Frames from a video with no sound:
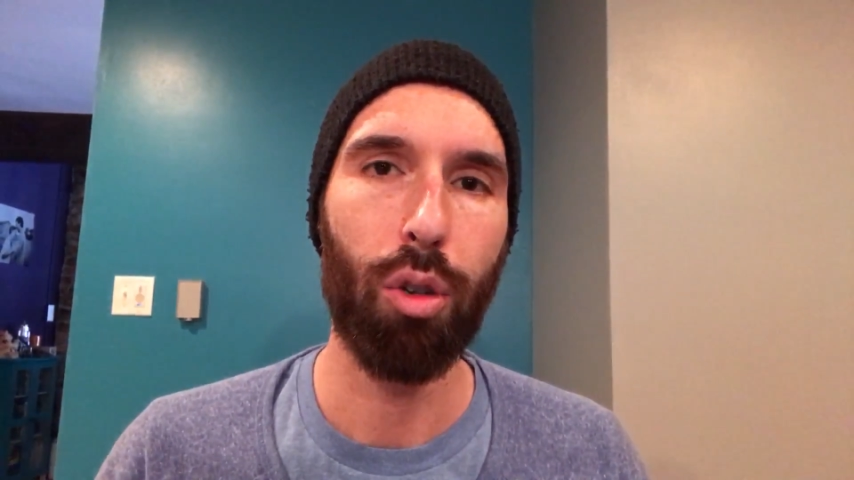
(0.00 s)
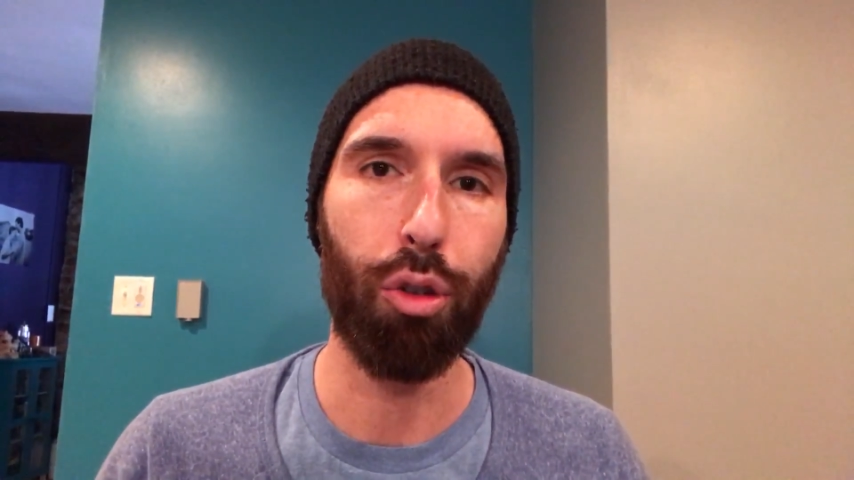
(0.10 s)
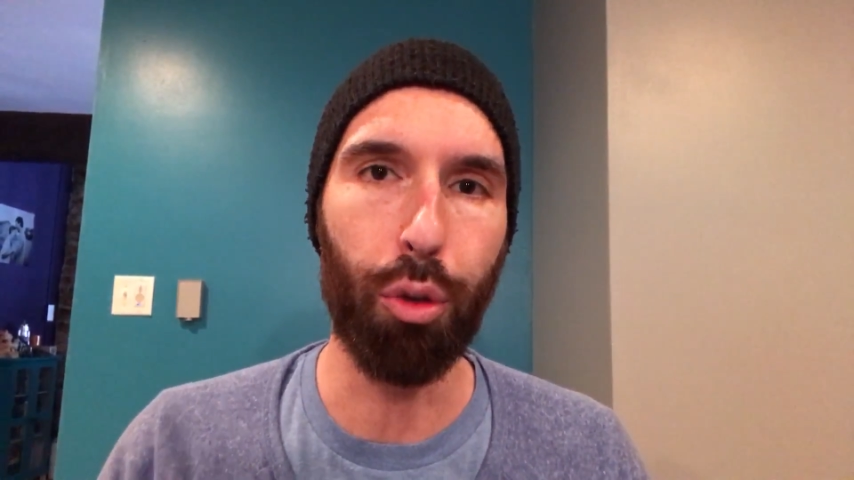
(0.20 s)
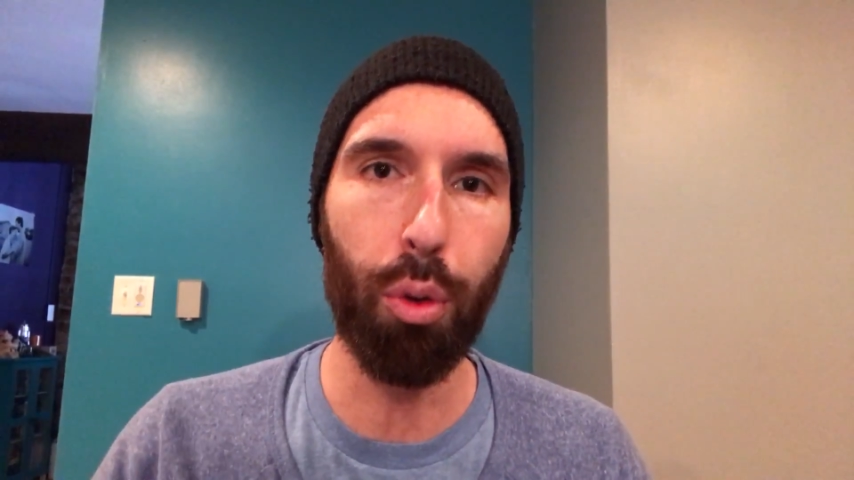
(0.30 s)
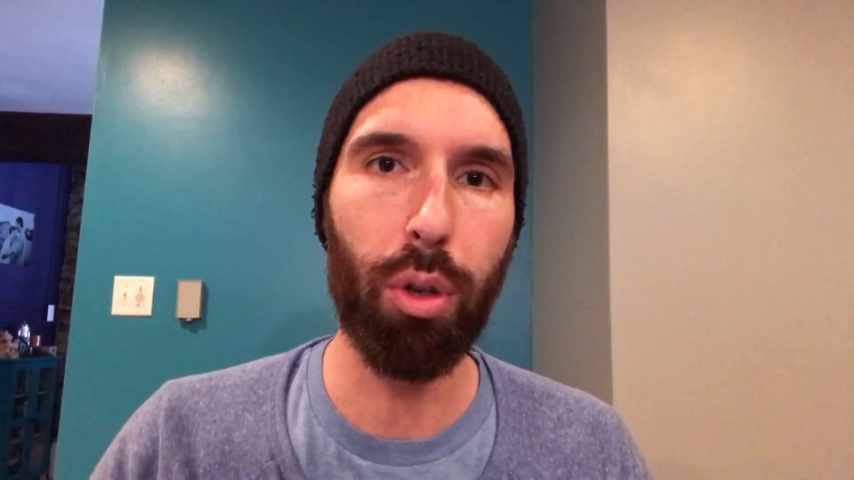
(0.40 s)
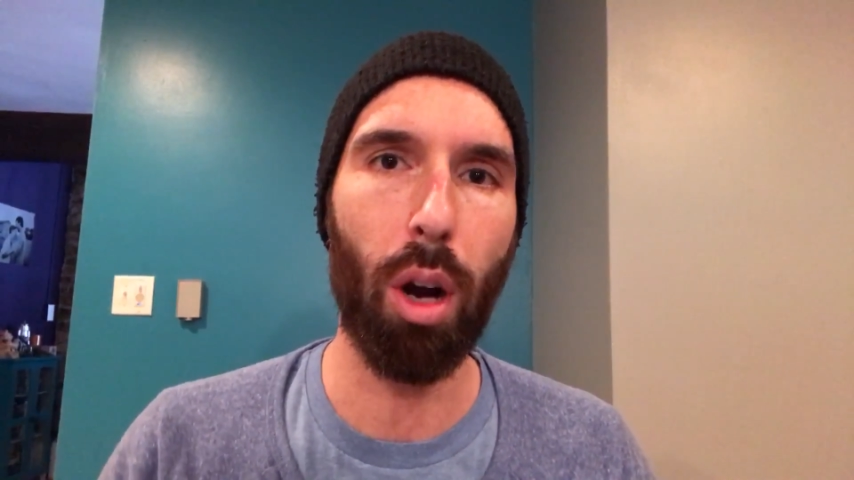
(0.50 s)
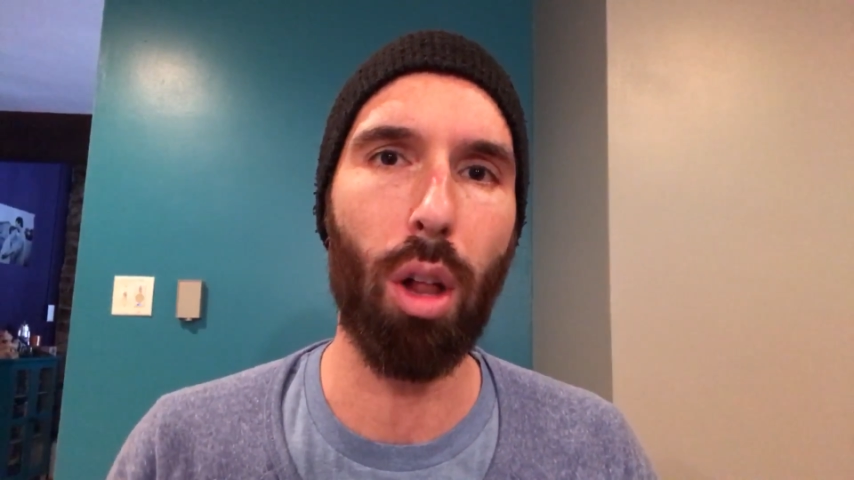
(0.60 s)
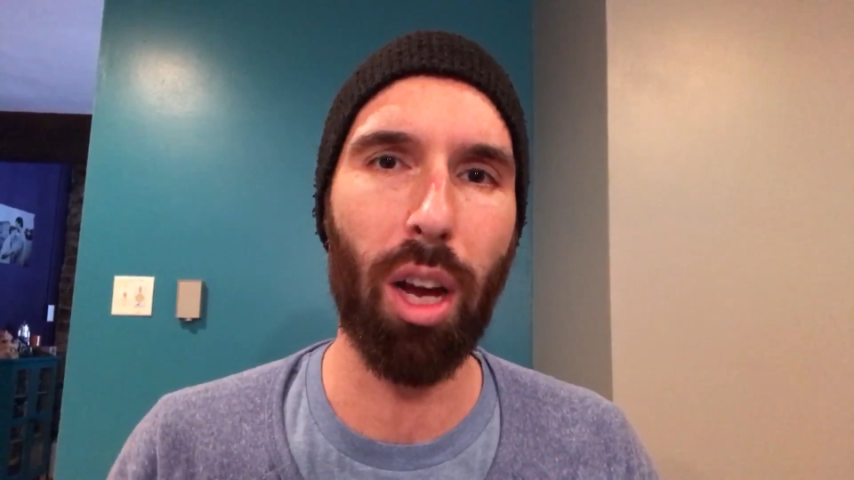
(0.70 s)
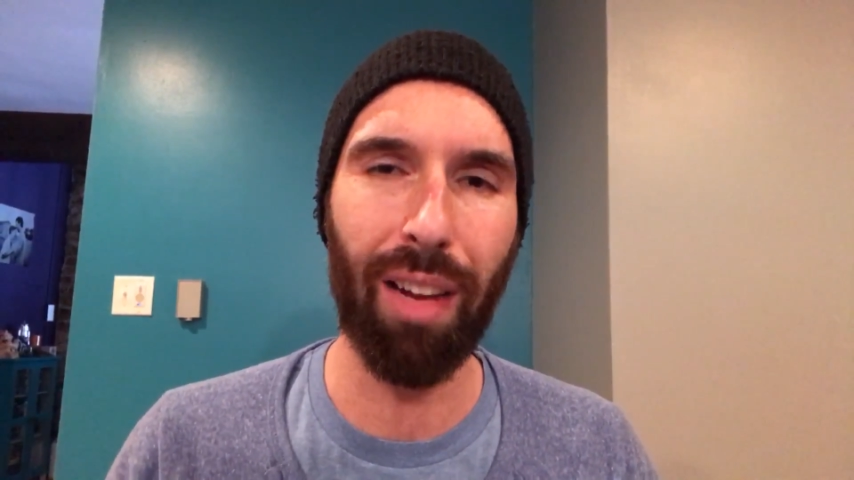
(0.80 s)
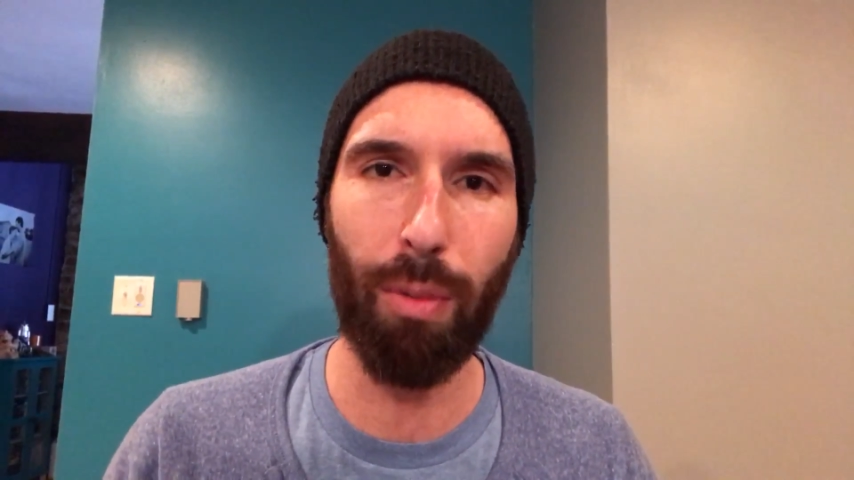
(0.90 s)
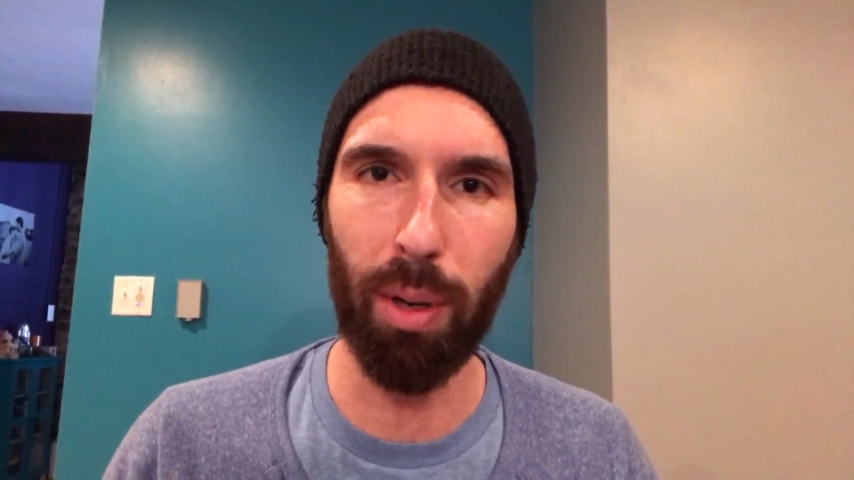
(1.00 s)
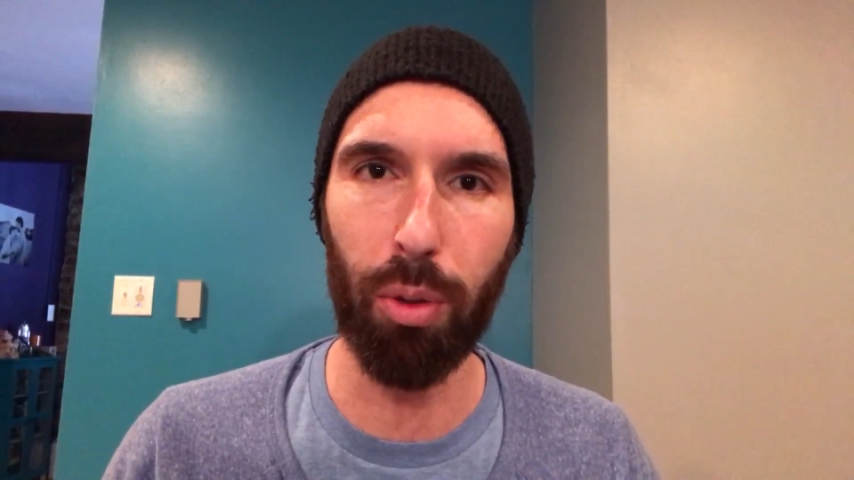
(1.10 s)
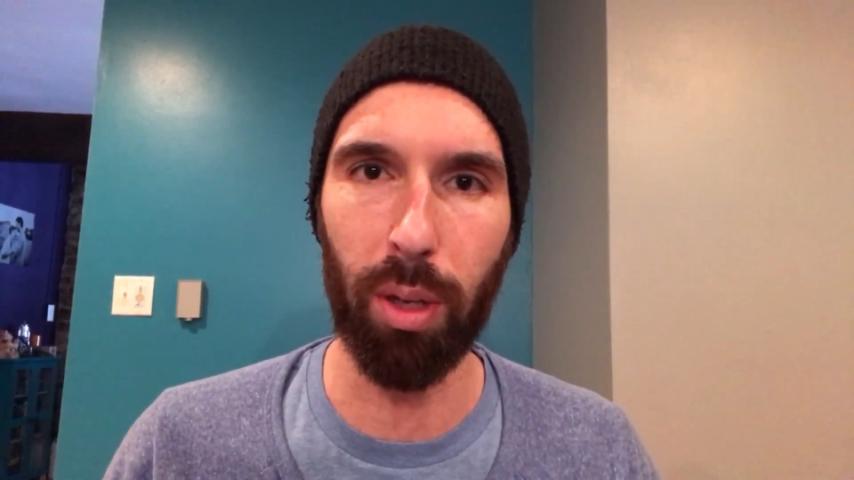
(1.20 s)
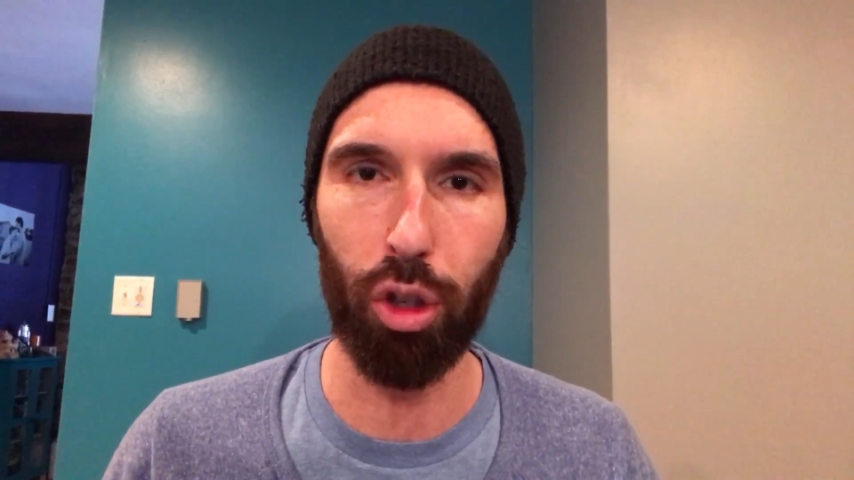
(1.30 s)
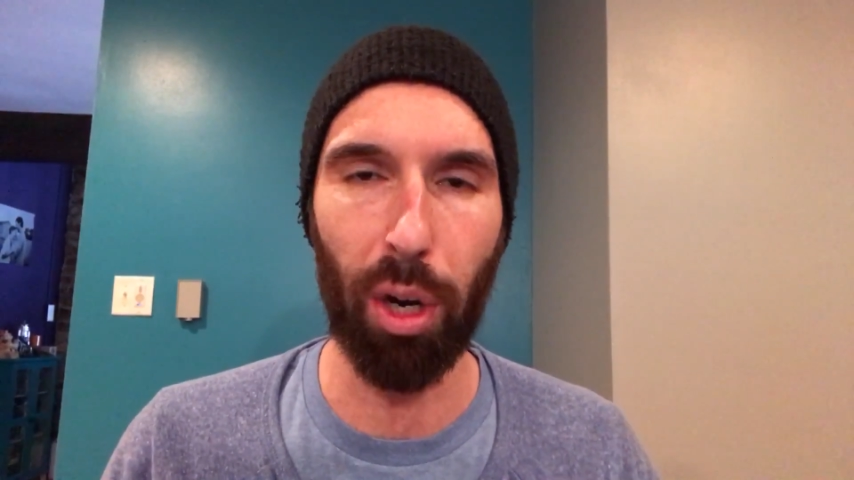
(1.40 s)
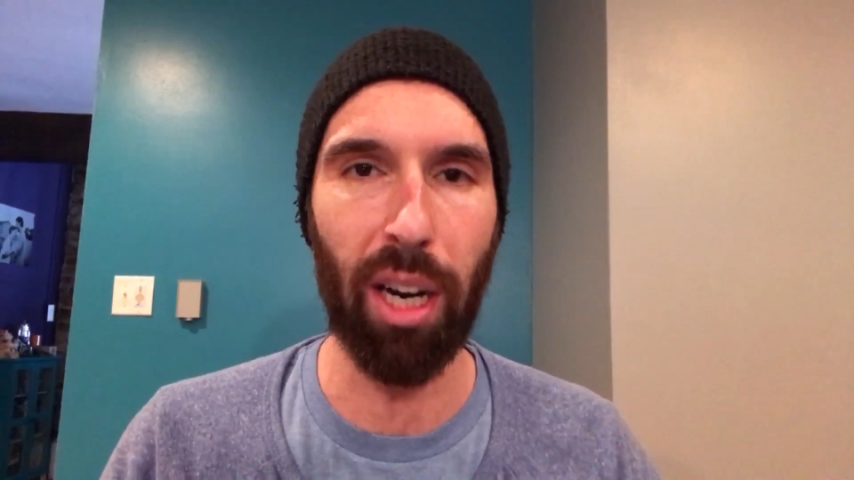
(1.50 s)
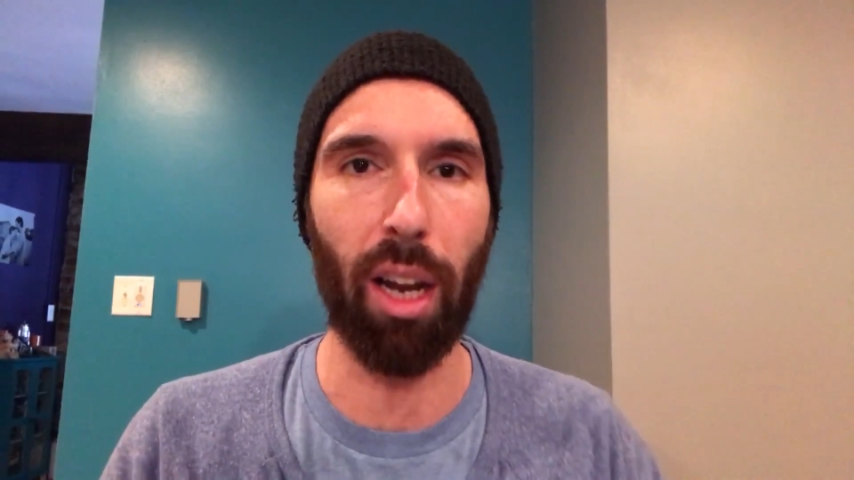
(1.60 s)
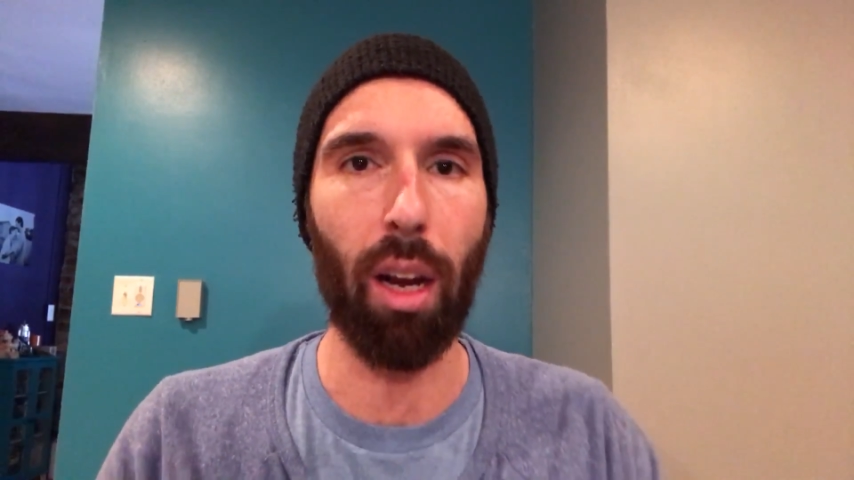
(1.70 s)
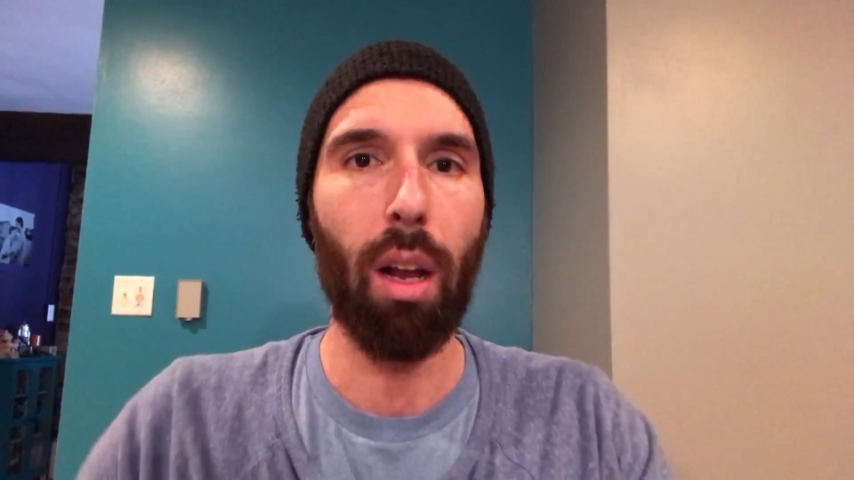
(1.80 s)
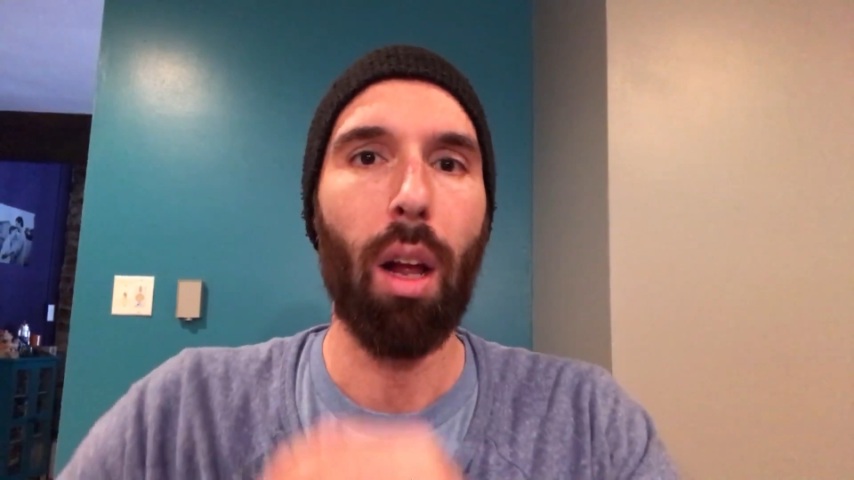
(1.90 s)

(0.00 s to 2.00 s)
have you been doing training?